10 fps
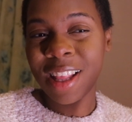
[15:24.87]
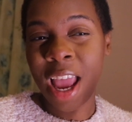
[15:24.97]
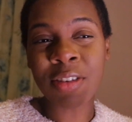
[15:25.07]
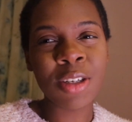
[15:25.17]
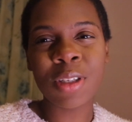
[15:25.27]

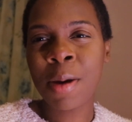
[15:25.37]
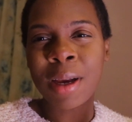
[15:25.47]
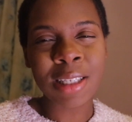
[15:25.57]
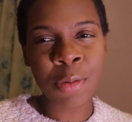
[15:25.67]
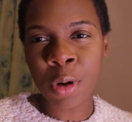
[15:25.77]
every single time I
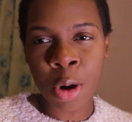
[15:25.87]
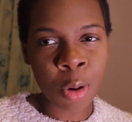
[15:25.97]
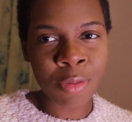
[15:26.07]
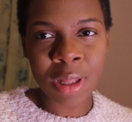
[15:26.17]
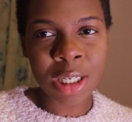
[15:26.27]
say
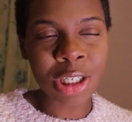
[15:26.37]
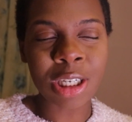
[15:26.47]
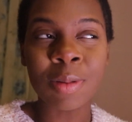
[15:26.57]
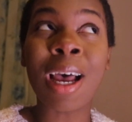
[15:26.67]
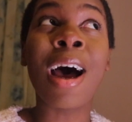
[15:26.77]
one-on-one
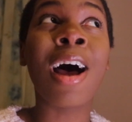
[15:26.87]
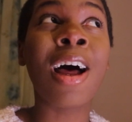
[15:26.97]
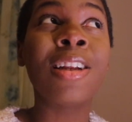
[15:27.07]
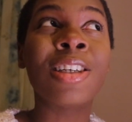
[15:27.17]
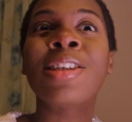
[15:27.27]
relationships,
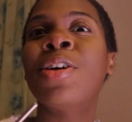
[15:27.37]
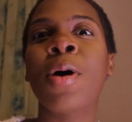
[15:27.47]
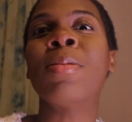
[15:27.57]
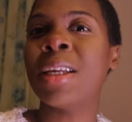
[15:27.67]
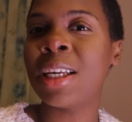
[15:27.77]
just know
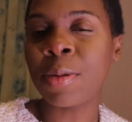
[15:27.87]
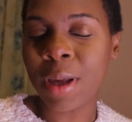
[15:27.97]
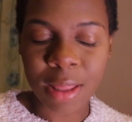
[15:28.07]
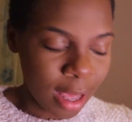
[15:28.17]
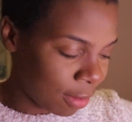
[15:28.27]
I'm thinking
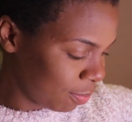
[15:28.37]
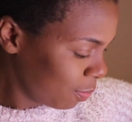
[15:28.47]
about that.